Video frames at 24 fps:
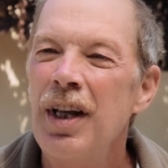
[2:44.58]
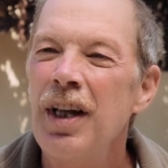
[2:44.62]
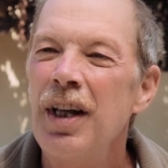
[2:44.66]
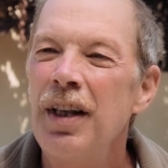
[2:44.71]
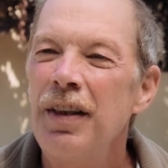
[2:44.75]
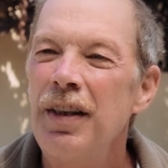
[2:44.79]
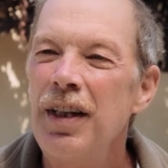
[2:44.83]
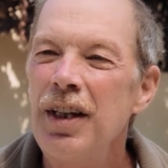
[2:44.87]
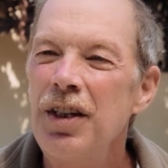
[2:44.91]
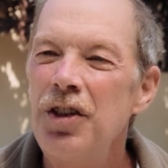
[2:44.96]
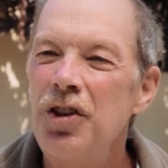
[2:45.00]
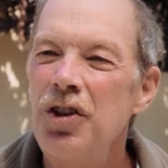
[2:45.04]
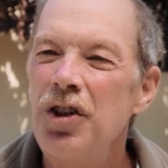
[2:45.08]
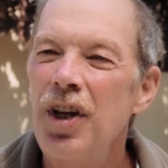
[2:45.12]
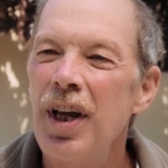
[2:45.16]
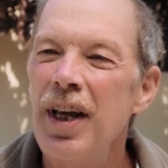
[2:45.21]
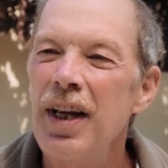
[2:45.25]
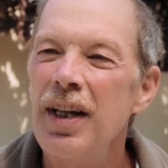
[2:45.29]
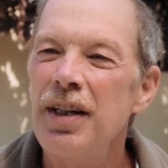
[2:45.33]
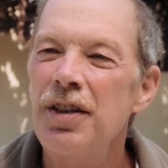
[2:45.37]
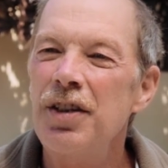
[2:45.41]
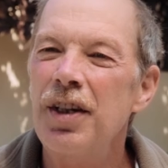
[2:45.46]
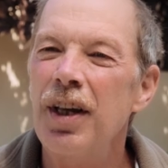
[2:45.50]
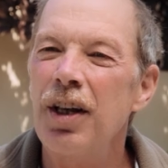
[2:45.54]
These
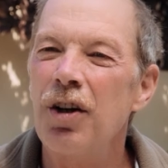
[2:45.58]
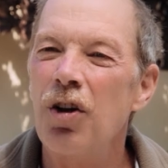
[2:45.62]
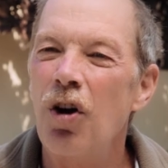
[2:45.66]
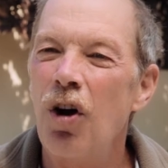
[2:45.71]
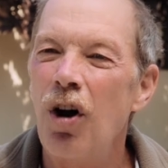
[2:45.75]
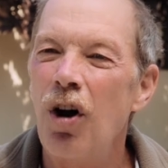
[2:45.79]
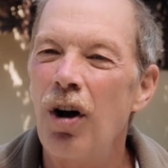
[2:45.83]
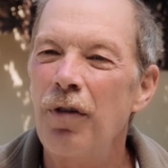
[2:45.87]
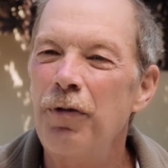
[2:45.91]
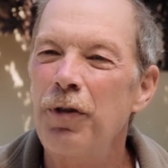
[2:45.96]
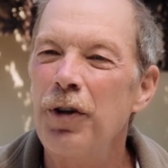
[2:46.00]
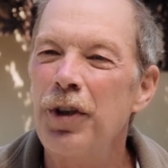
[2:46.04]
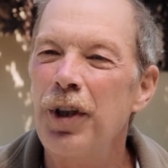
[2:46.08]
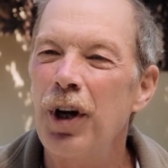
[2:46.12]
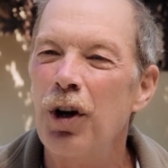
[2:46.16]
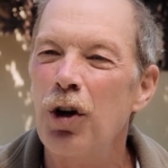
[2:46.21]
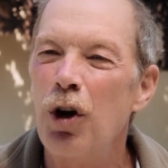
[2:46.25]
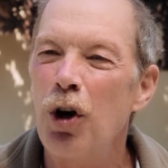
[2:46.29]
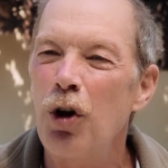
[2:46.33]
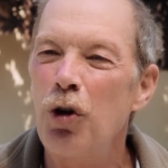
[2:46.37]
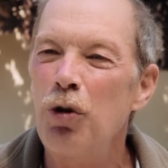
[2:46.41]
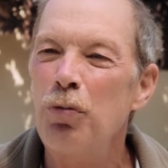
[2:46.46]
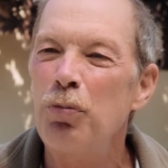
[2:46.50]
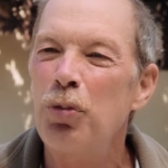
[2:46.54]
chains can offer their
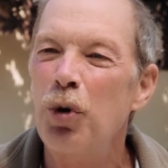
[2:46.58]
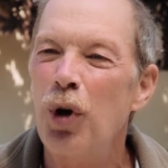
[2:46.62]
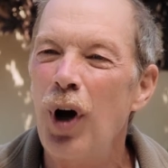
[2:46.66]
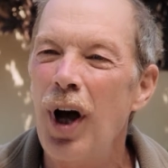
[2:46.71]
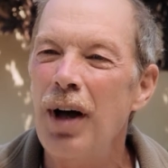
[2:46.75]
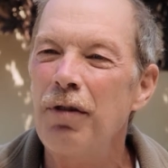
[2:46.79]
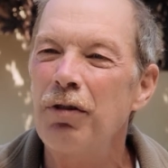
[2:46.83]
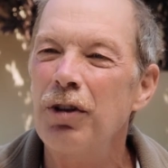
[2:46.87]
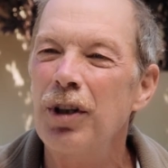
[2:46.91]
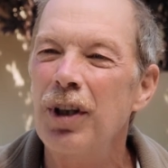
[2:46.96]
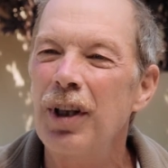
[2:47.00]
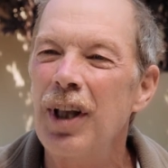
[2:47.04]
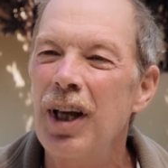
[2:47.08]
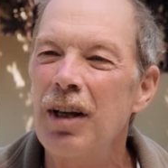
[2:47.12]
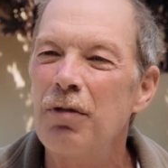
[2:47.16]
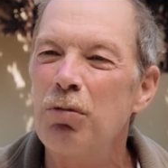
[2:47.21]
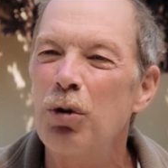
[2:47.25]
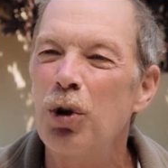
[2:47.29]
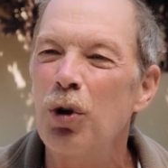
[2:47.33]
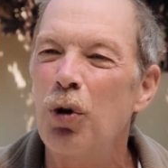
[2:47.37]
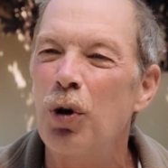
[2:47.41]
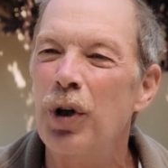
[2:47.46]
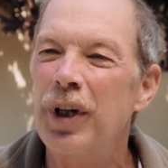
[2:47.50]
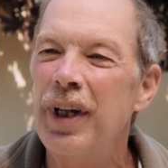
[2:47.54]
own private label
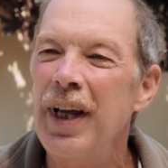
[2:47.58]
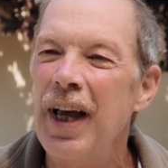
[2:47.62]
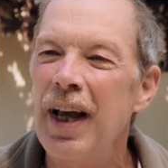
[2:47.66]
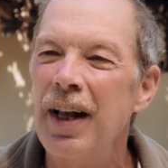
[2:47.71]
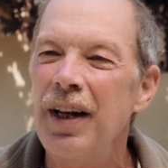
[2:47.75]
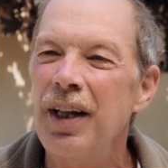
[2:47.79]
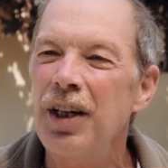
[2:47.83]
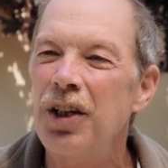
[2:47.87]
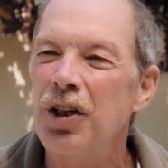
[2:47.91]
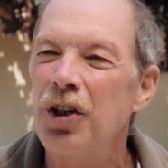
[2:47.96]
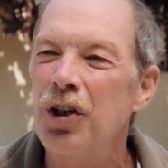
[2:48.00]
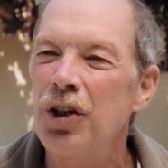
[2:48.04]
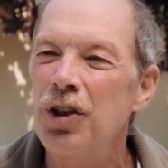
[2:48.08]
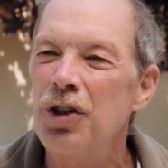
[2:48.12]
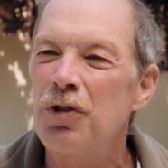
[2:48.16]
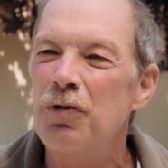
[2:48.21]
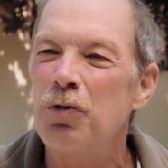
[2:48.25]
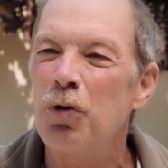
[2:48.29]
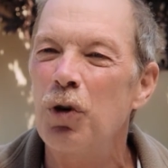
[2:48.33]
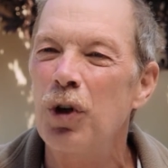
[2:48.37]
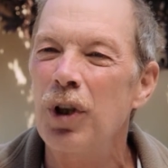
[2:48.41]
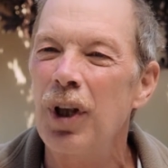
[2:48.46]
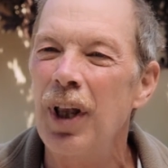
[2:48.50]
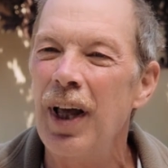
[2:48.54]
organic goods
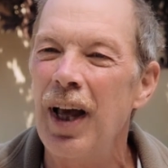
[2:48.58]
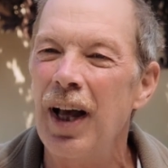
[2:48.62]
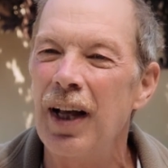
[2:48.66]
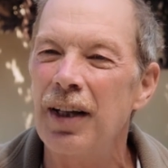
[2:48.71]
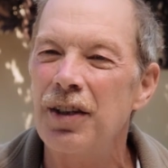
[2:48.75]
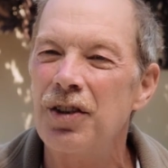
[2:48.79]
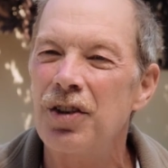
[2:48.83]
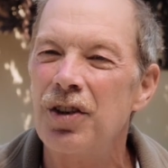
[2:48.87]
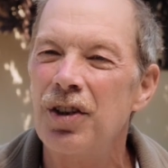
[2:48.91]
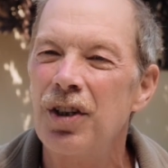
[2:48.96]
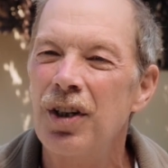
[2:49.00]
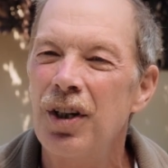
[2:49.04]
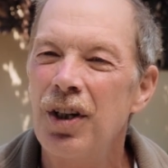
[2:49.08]
for less.